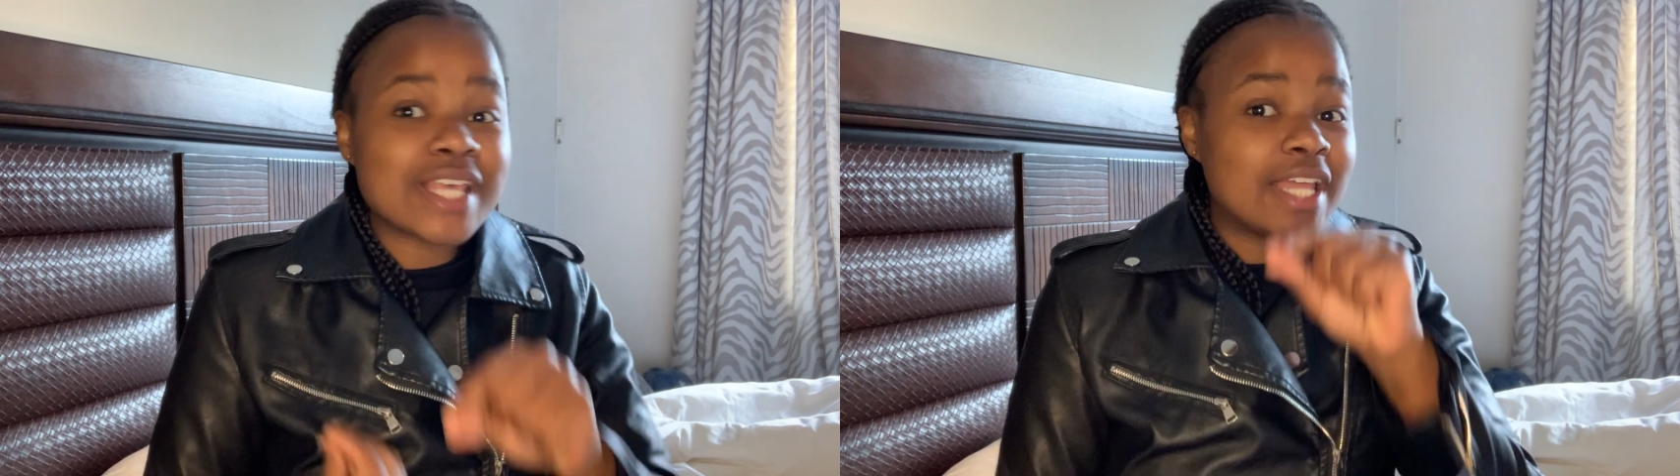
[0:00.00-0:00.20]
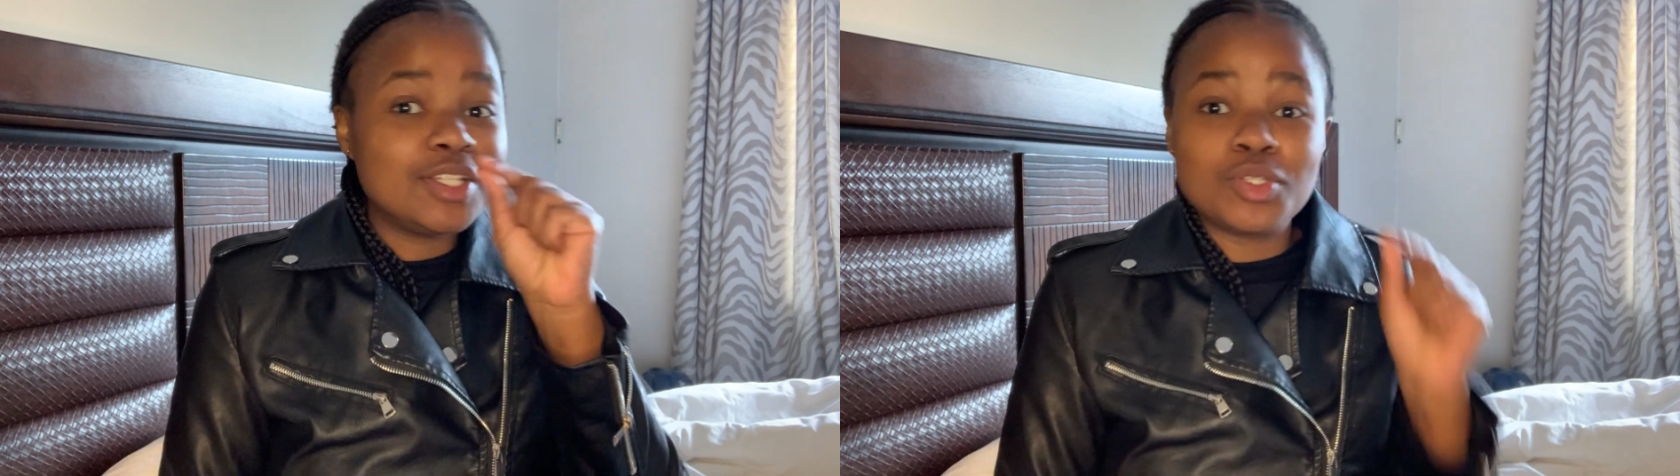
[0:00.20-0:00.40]

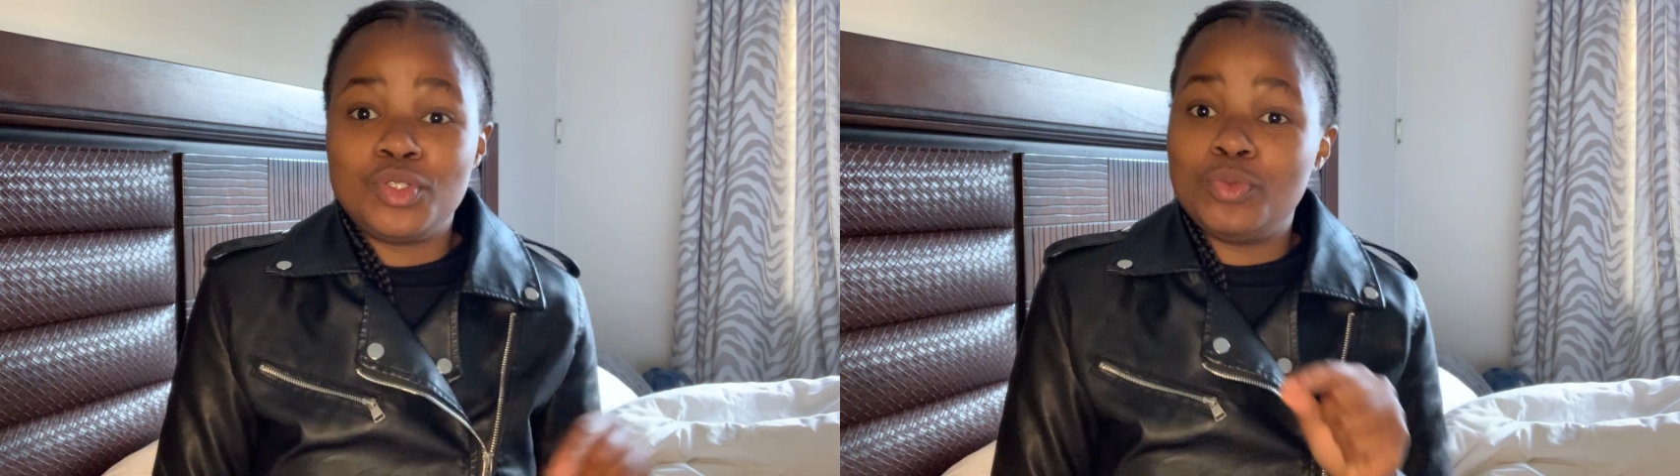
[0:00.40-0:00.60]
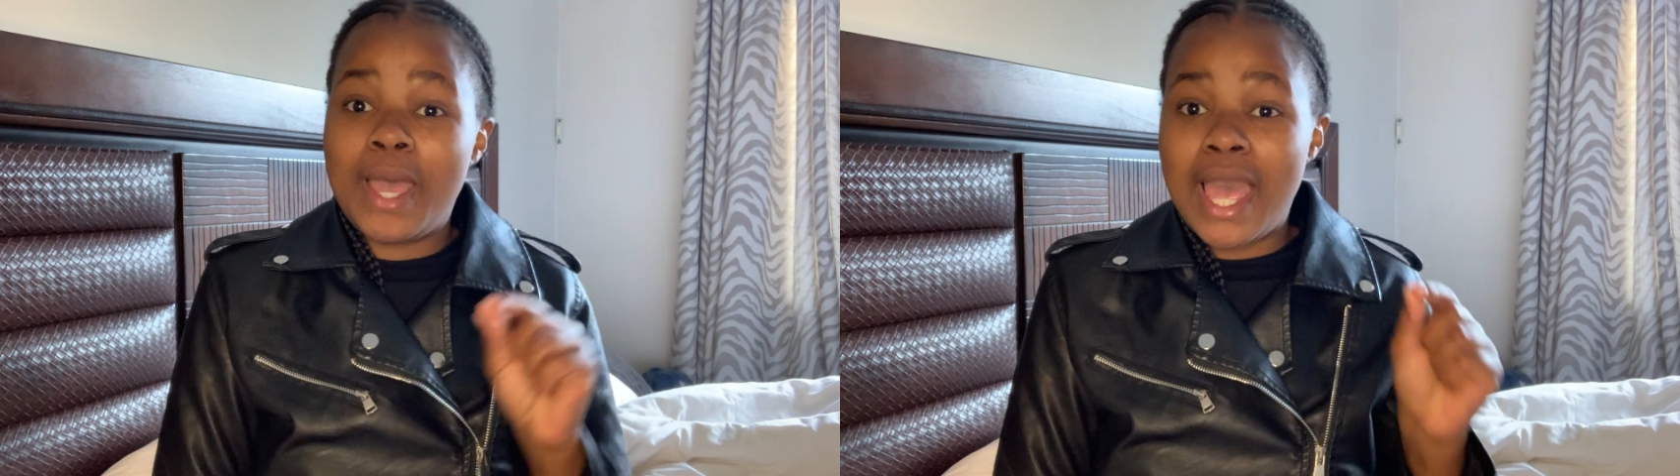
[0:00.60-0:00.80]
I need to
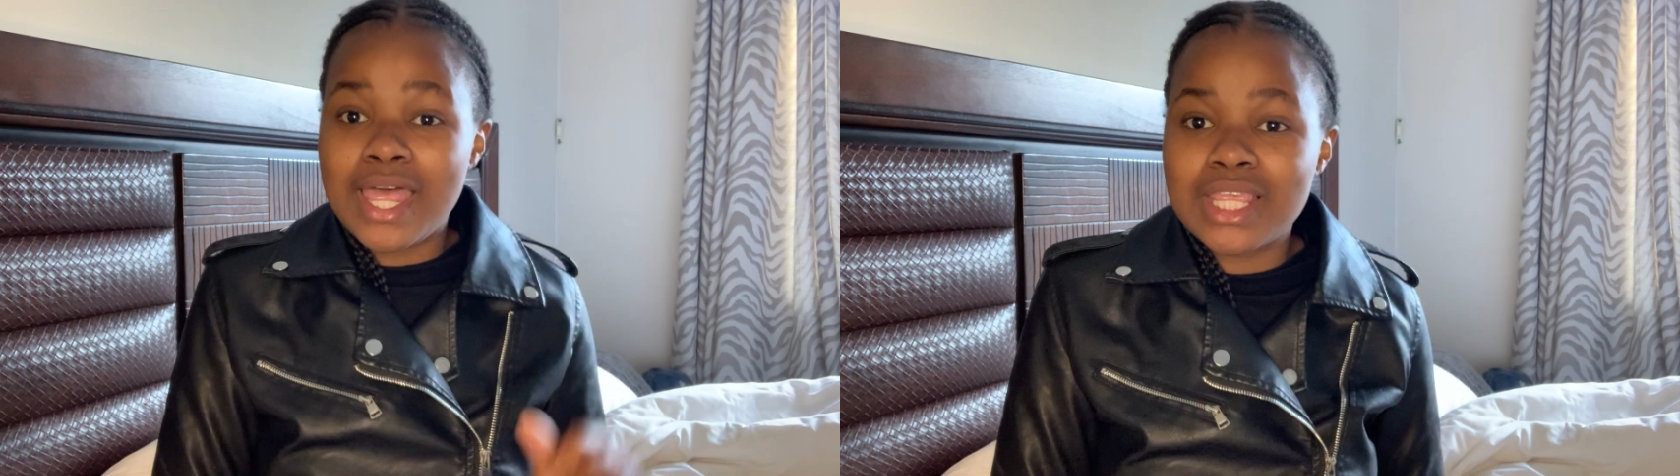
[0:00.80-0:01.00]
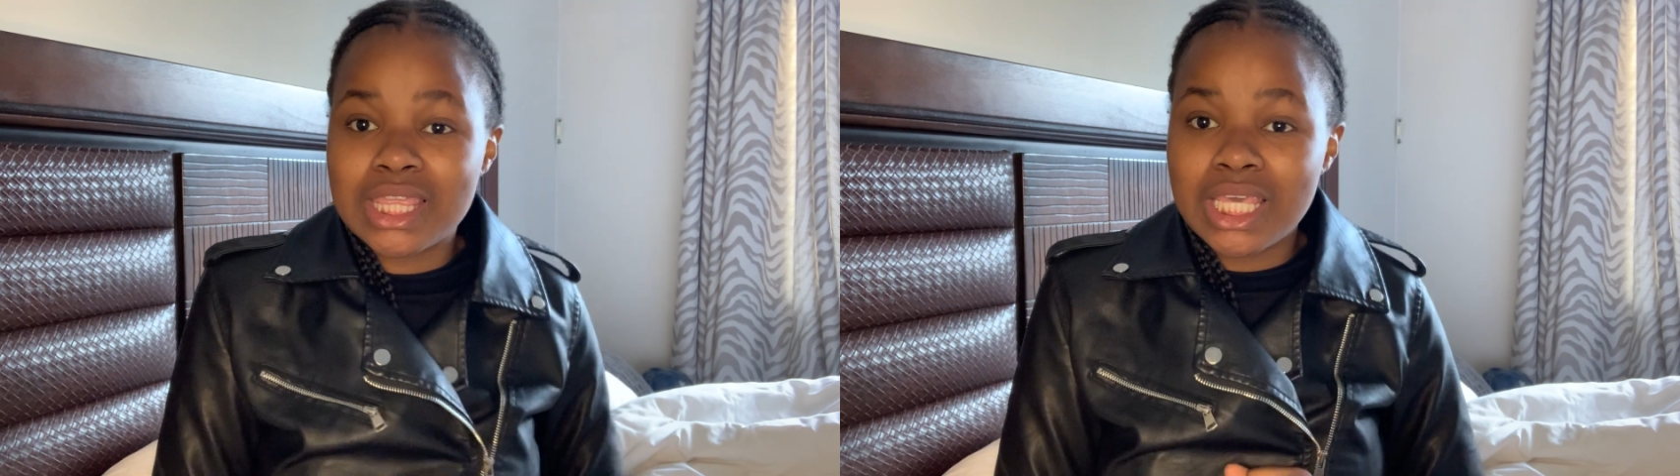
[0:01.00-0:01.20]
do my
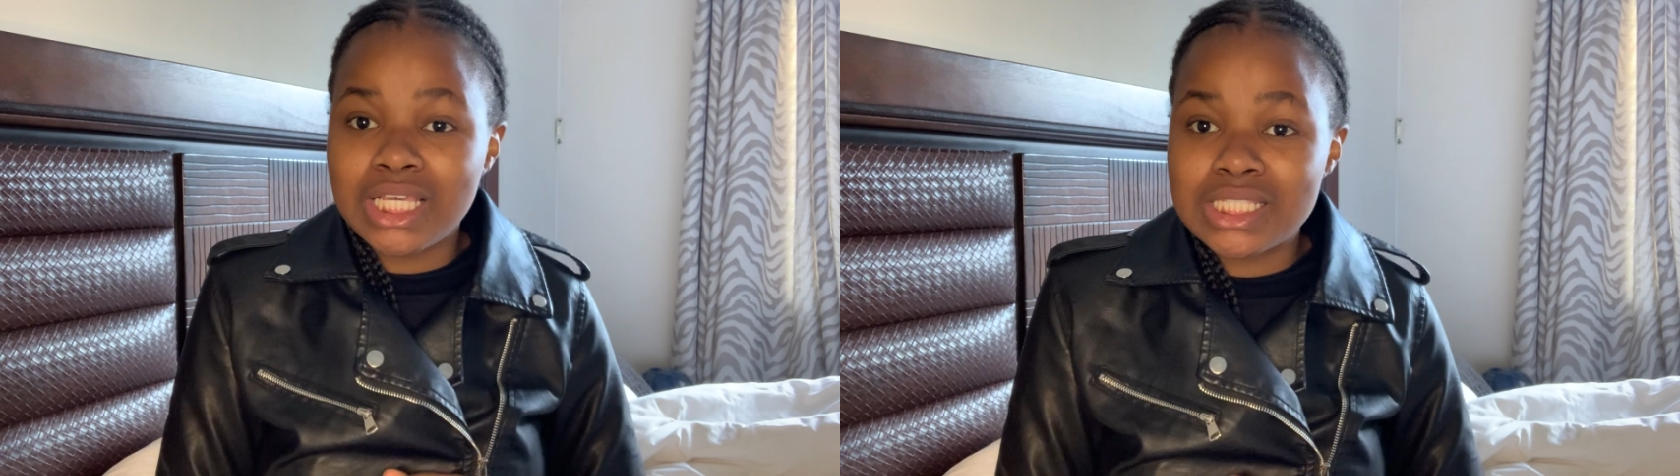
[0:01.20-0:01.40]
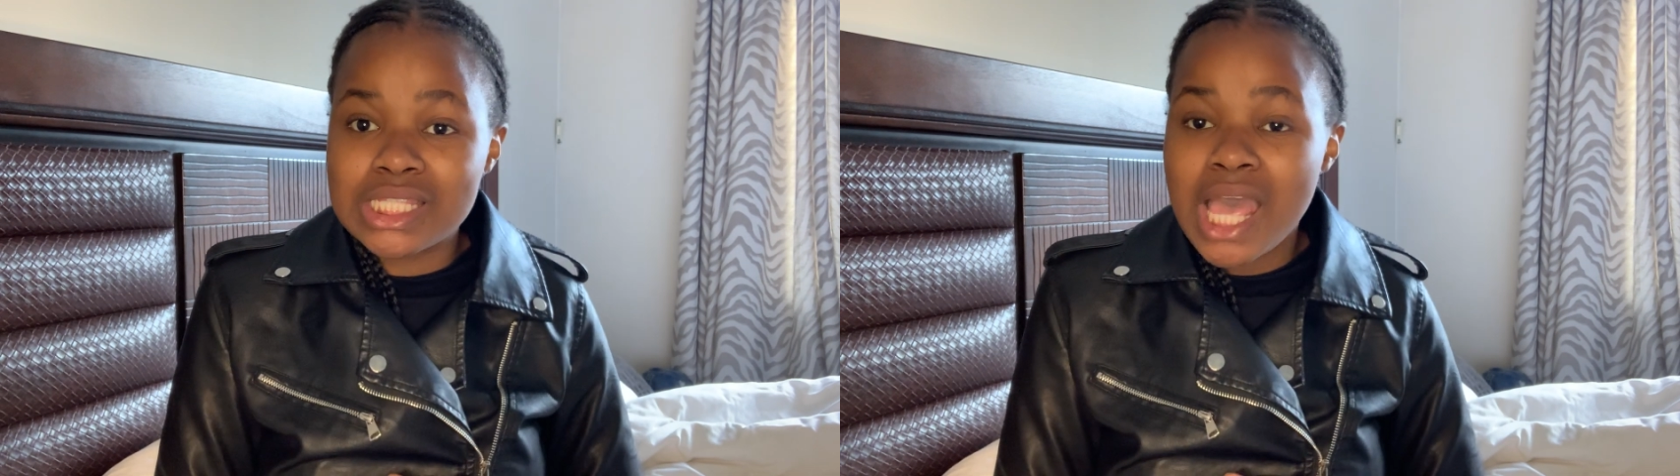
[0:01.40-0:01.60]
other things.